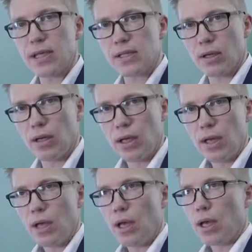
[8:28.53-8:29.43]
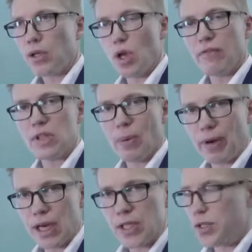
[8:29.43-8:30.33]
as a a service
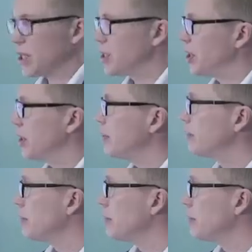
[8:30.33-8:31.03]
operations engineer,